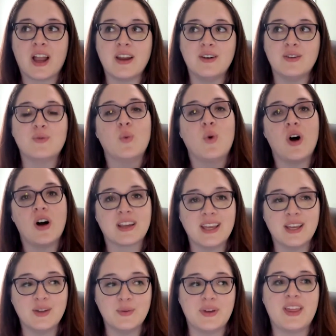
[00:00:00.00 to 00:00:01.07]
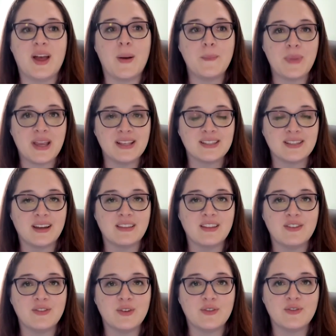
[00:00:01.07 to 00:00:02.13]
kind of walk in with that baseline
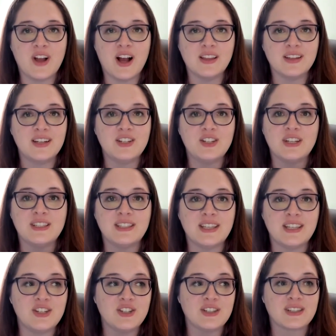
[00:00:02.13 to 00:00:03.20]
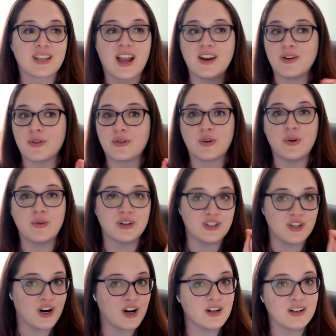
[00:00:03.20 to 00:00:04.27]
level of knowledge instead of just kind of throwing
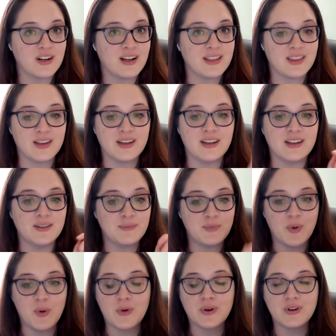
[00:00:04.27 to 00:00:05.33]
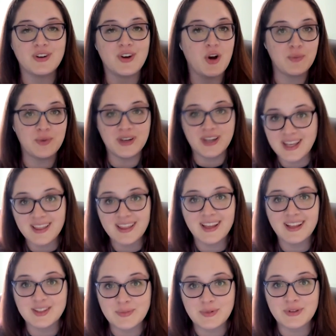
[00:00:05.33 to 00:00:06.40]
a dart at the board and hoping it
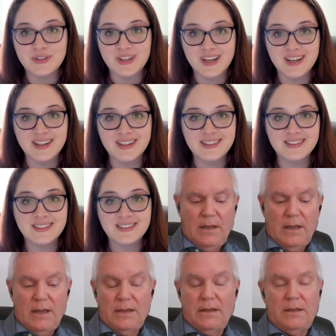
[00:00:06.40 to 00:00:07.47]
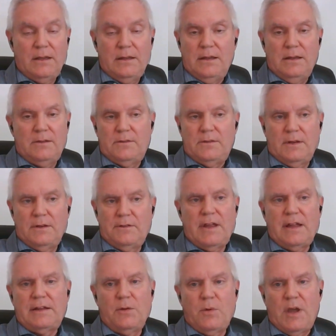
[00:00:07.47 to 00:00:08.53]
lands a bullseye. Yeah, it's
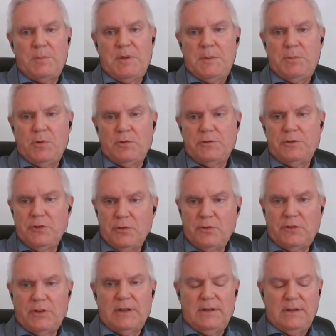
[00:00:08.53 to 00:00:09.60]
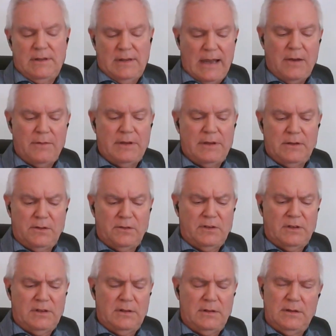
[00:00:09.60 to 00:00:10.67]
exactly why people use it, and how they use
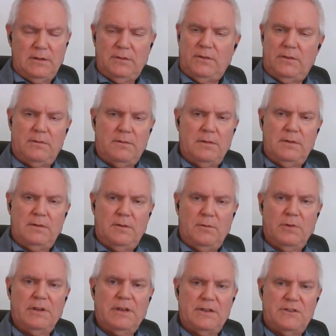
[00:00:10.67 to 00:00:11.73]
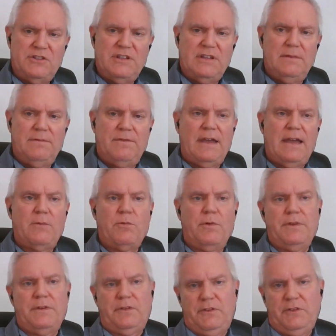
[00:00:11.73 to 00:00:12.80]
it is to really achieve that,
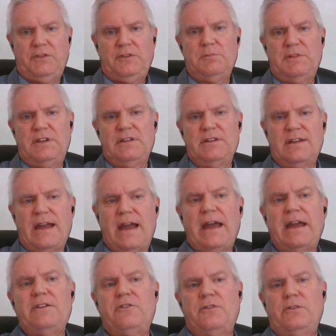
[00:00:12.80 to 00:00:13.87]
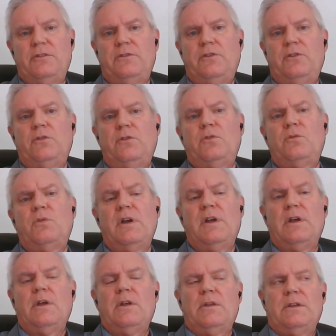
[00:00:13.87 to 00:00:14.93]
where the system can guide you to, you
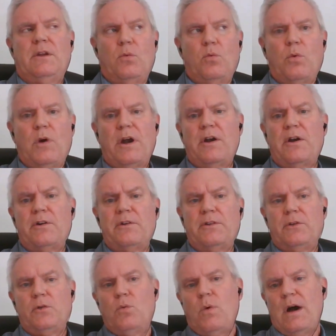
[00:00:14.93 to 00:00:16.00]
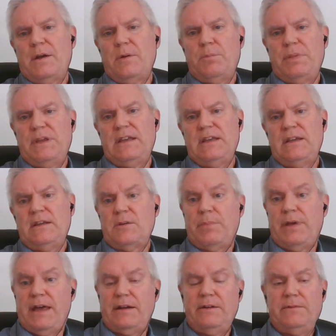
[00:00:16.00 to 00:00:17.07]
know, where you want to be
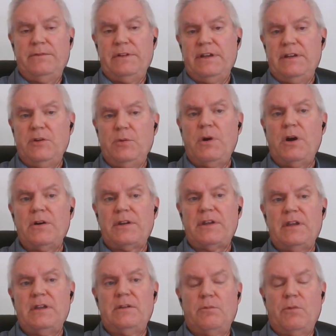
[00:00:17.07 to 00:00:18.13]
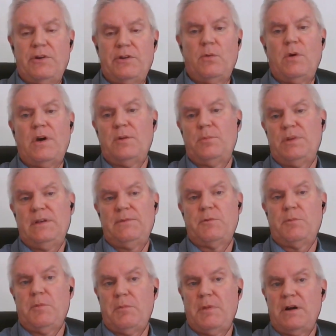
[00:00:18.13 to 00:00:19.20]
competitively in the market, where you want to be
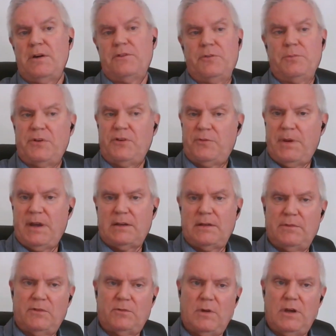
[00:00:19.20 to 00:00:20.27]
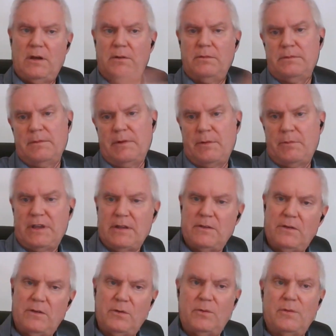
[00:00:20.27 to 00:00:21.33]
from a margin perspective as well. We
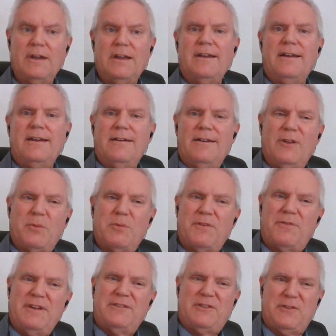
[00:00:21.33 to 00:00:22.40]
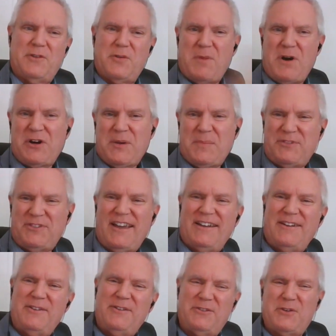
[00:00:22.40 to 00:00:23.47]
can do a number of things on the markup
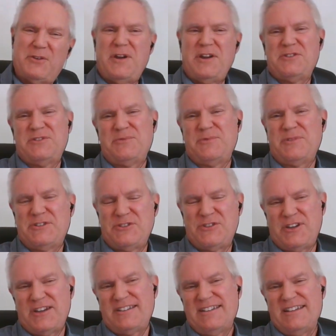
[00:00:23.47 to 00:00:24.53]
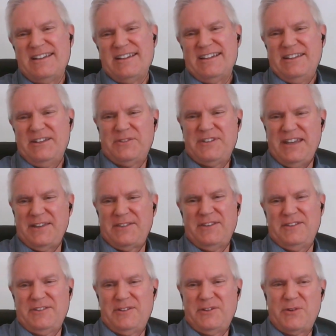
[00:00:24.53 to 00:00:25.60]
side of this equation, which, you know, take
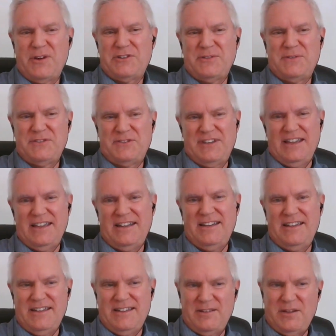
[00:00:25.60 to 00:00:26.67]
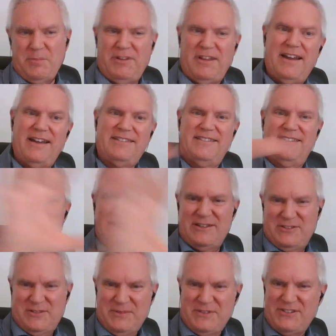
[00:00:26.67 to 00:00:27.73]
this integration of this data and apply it to the
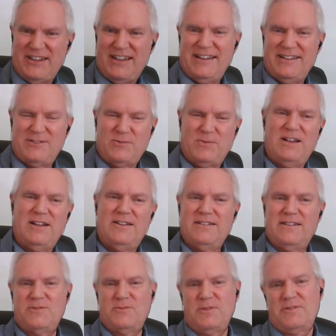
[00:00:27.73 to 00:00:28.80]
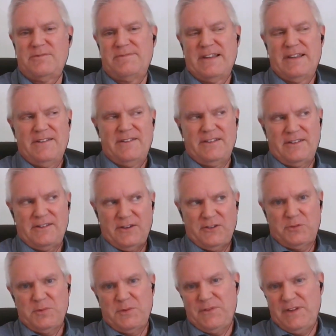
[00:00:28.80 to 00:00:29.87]
customer side as well, because we're
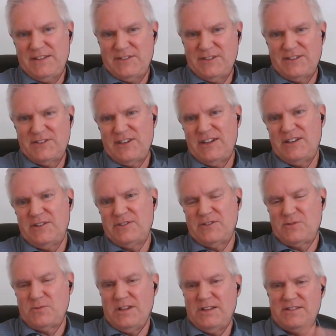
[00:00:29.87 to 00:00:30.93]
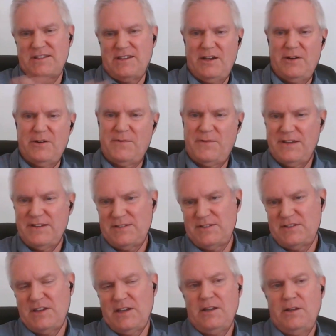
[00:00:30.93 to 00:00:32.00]
customer-facing sales as well as
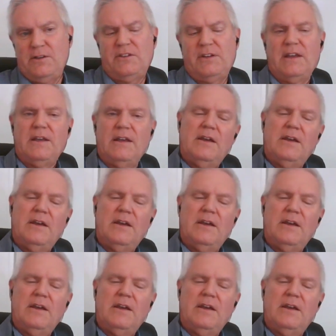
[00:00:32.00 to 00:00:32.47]
carrier-facing sales.